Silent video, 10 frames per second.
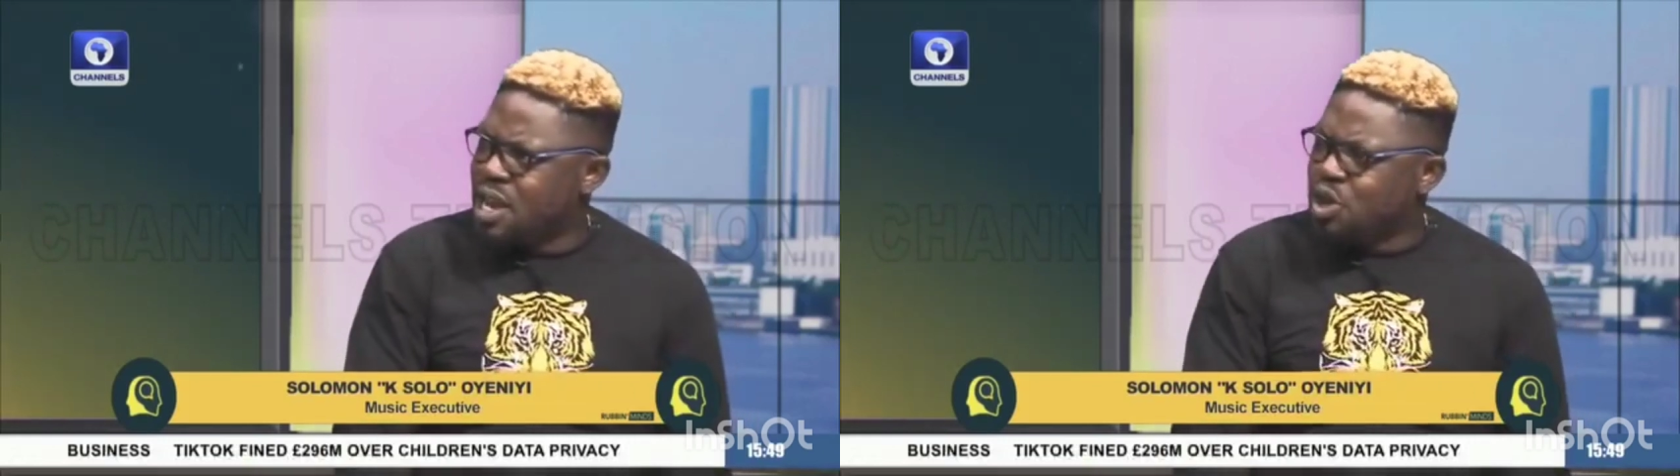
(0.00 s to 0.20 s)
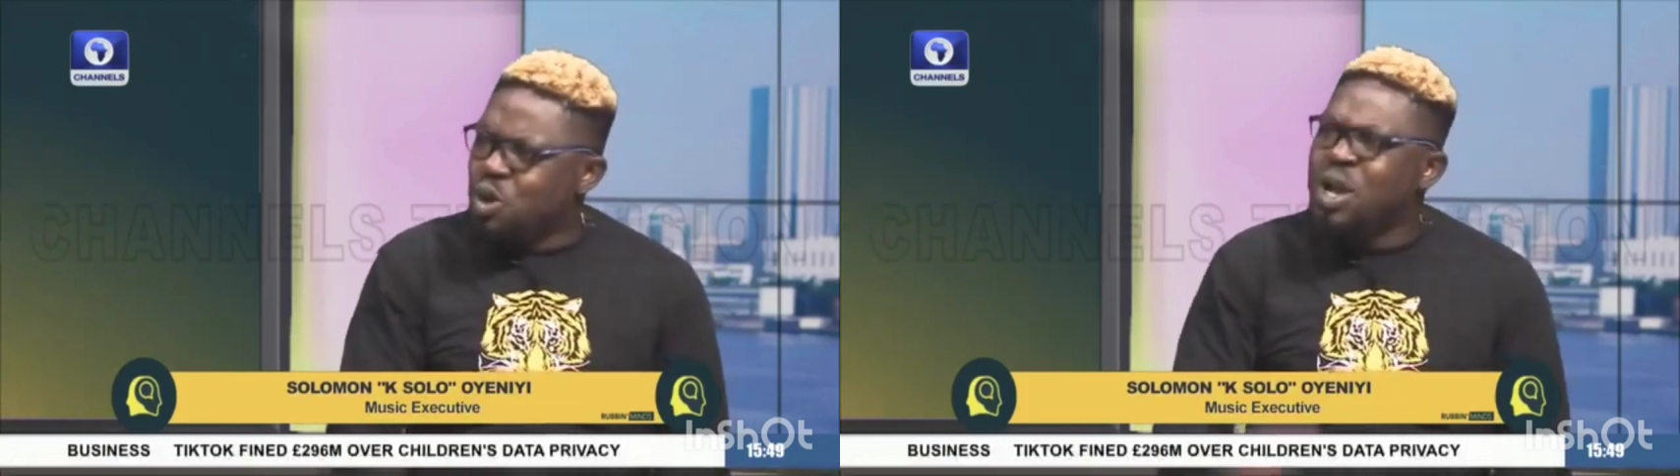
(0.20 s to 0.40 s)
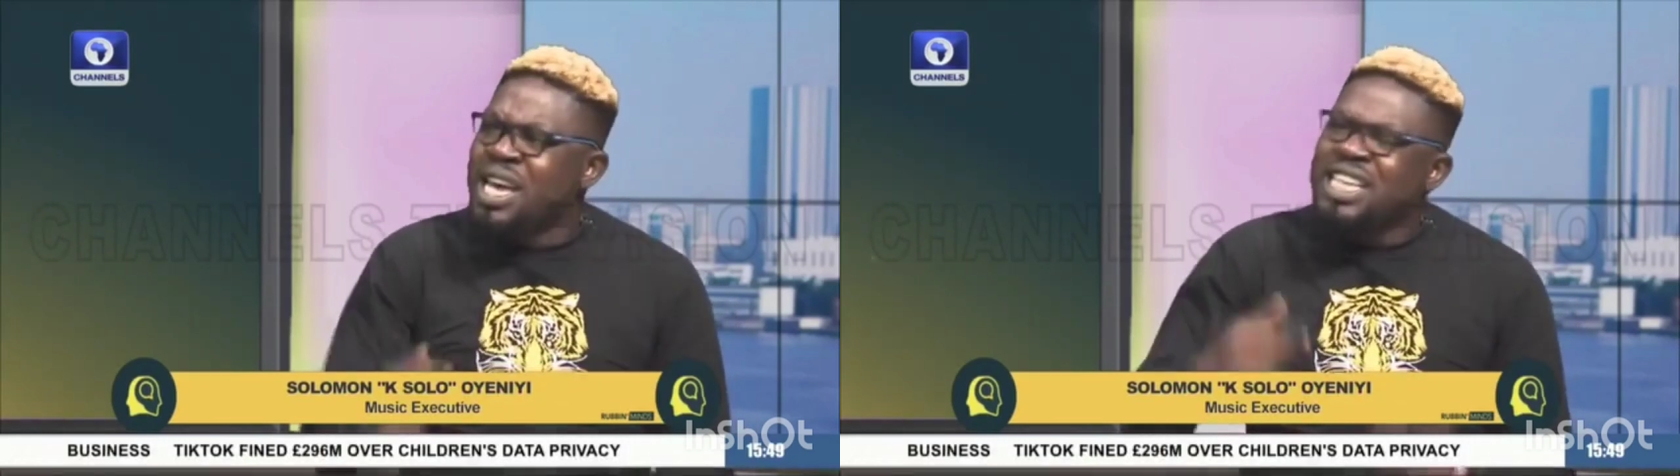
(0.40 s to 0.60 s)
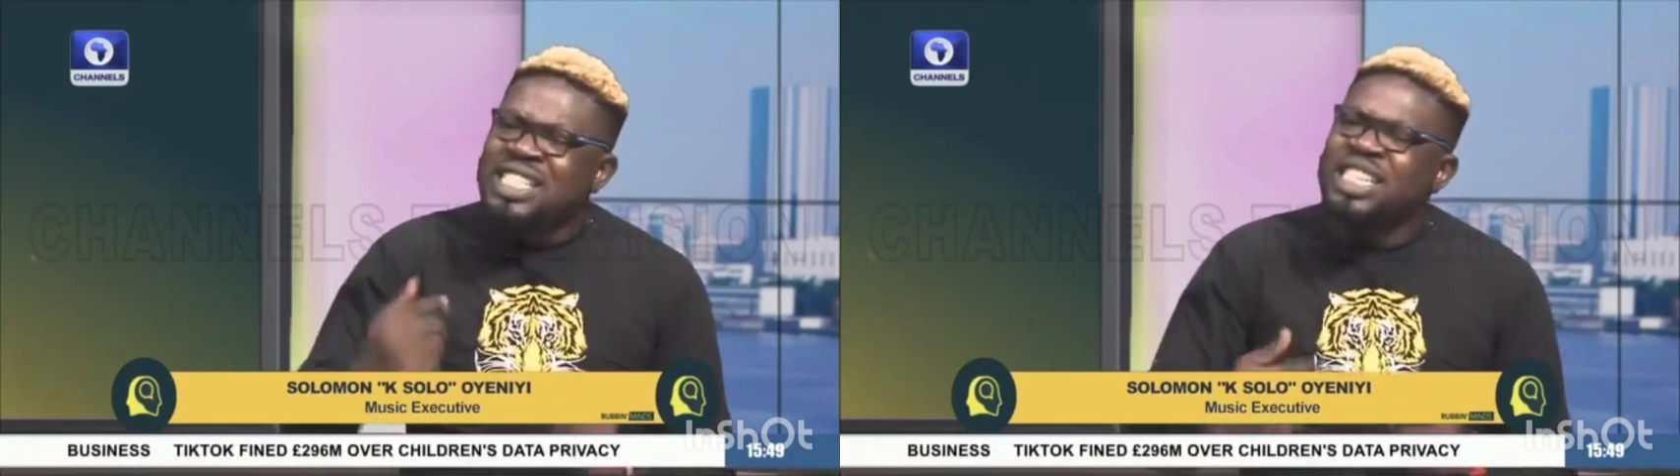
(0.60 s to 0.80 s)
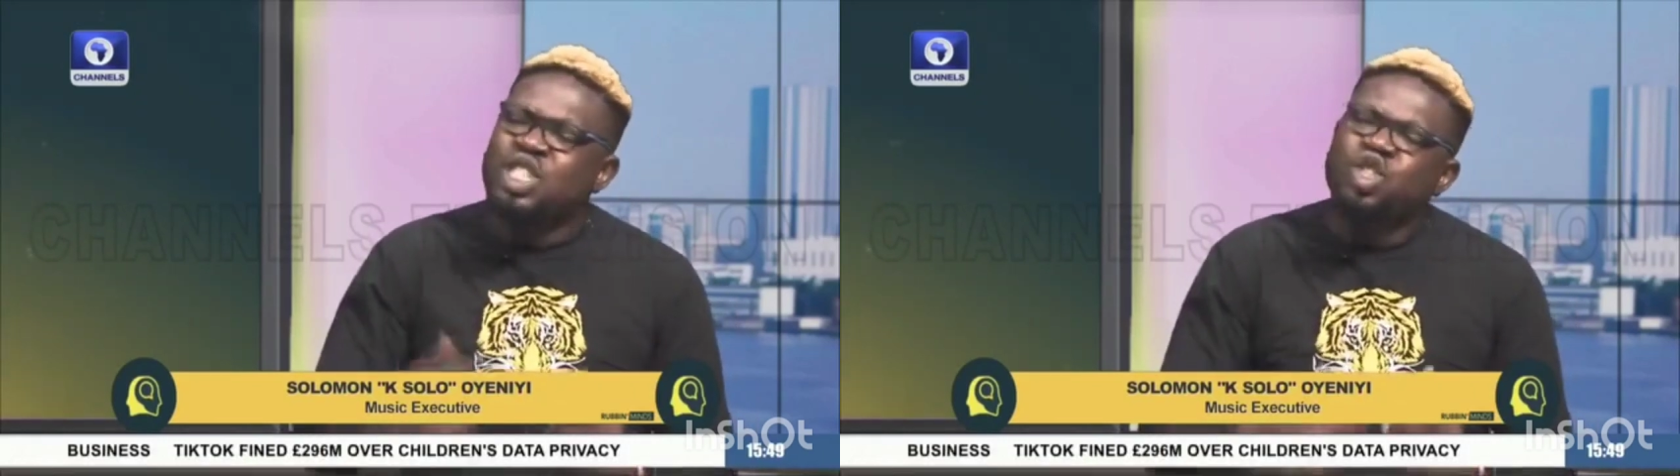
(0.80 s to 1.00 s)
So
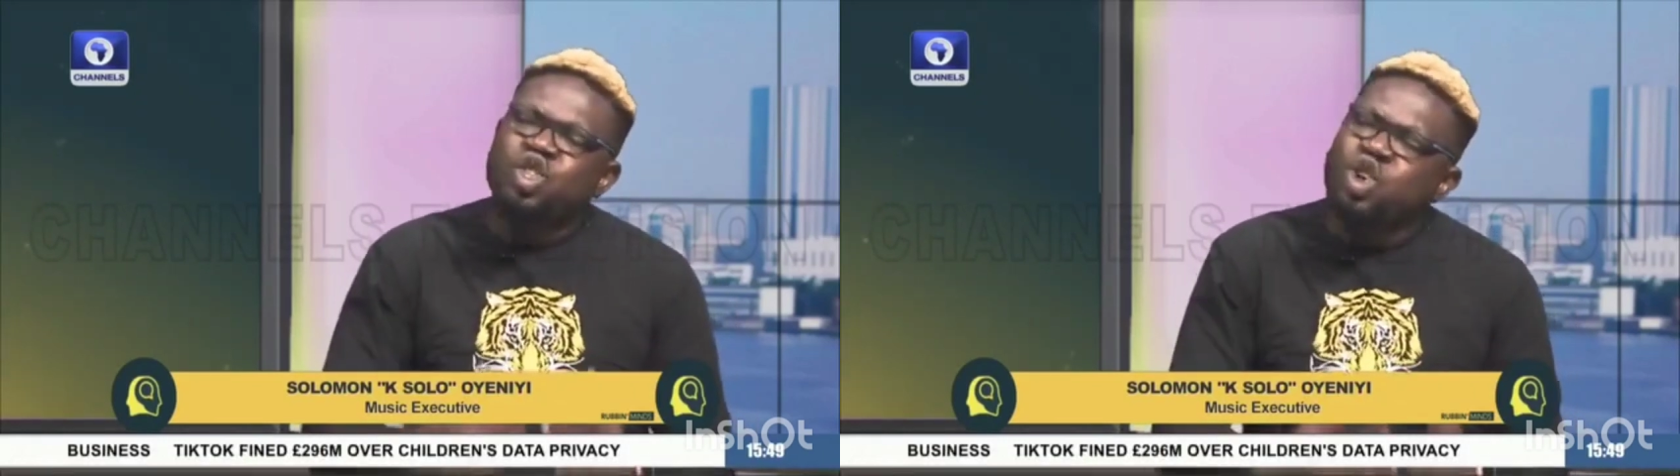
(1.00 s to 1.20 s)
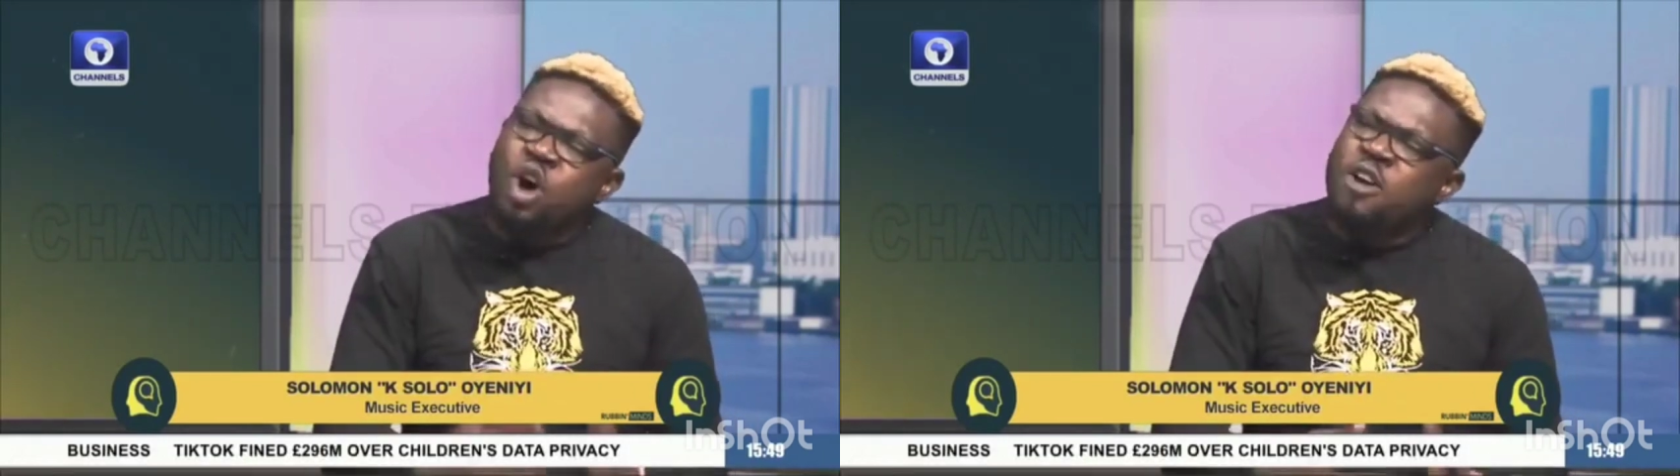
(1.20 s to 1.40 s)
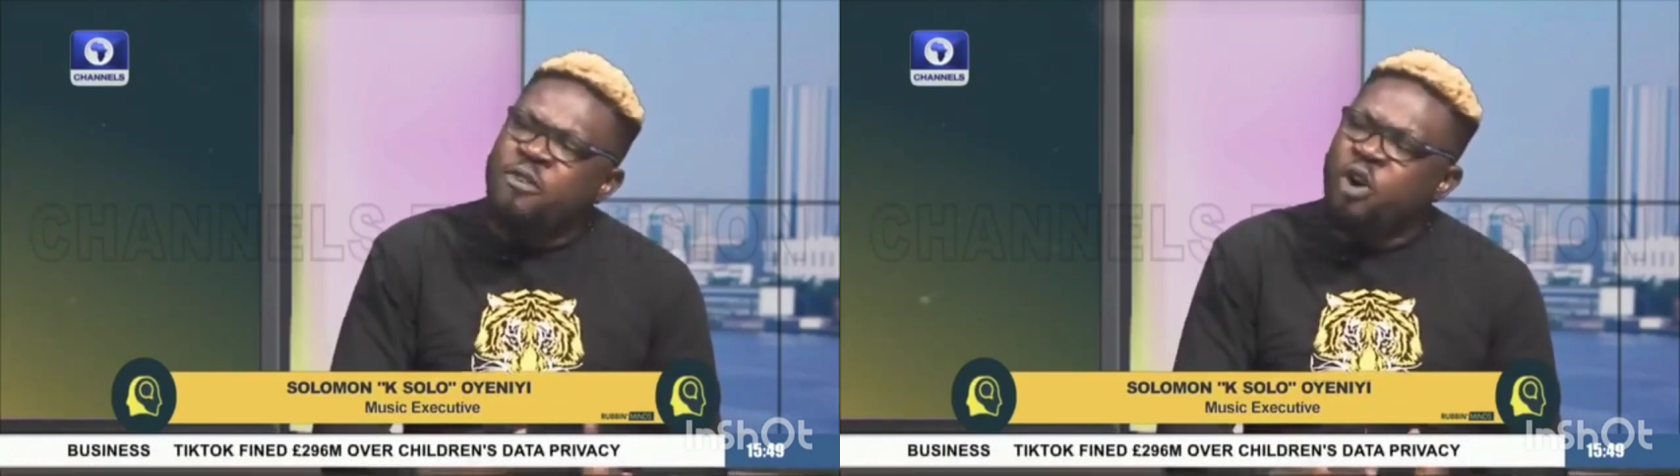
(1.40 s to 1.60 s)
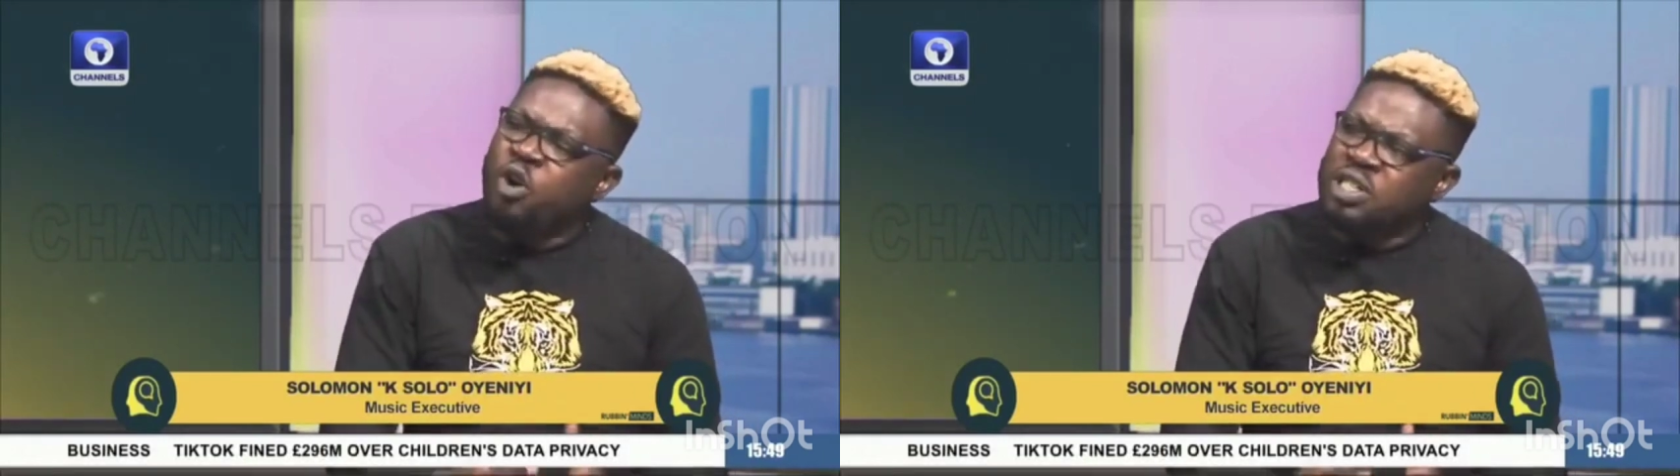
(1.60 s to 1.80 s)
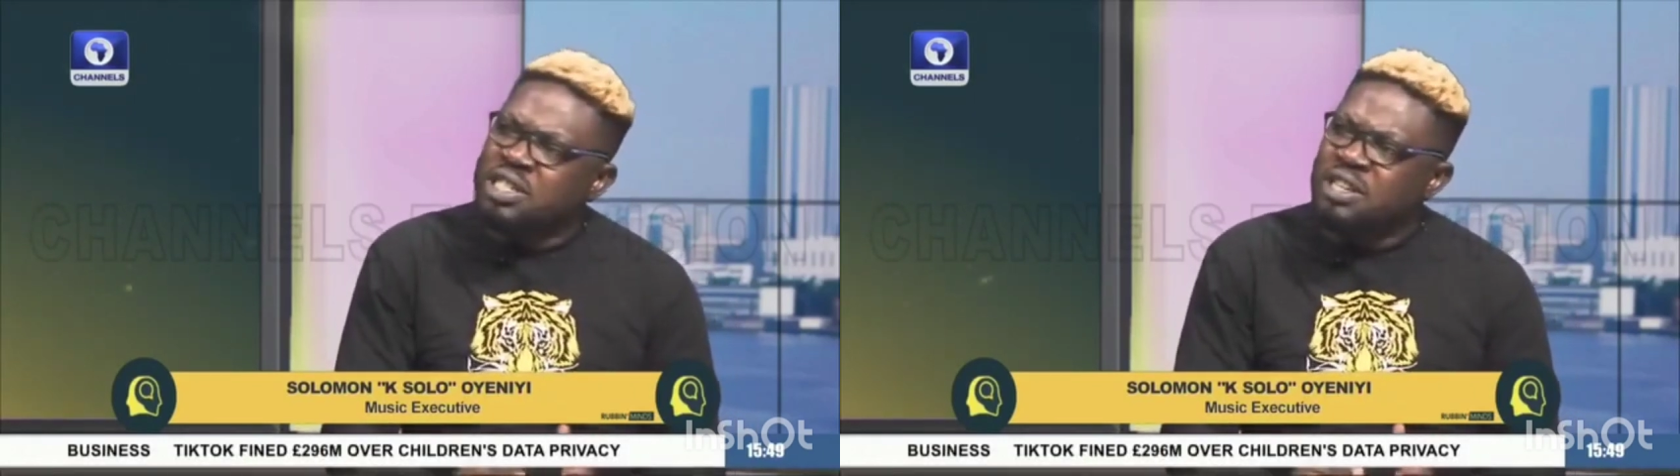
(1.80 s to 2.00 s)
it's a strong
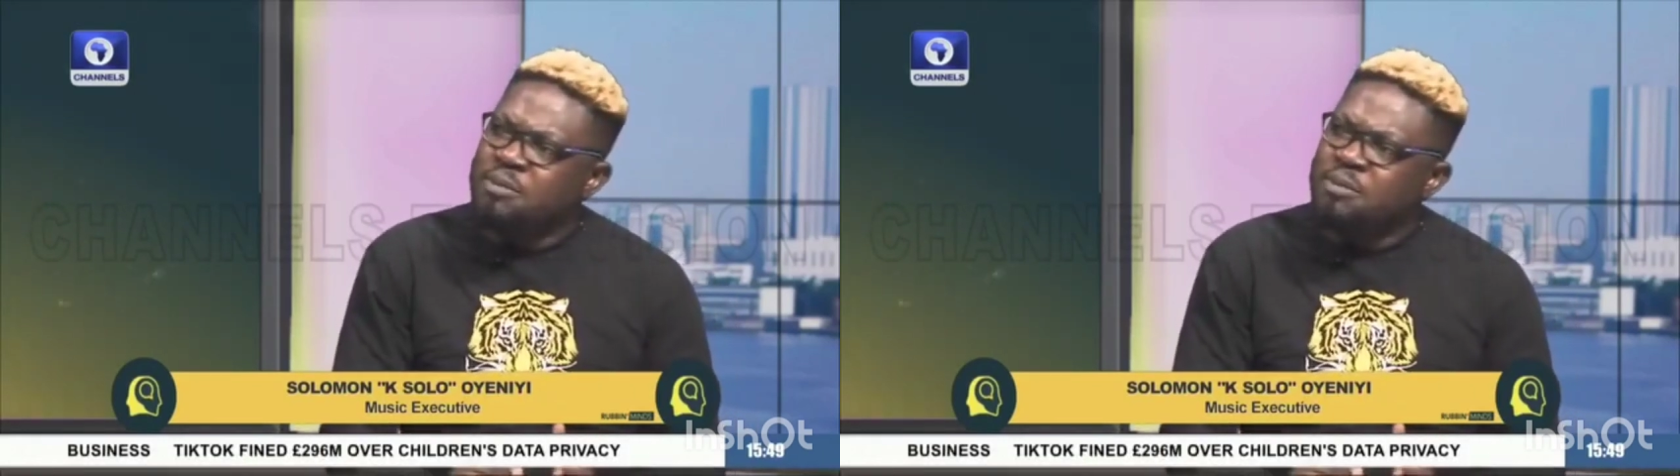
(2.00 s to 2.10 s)
force,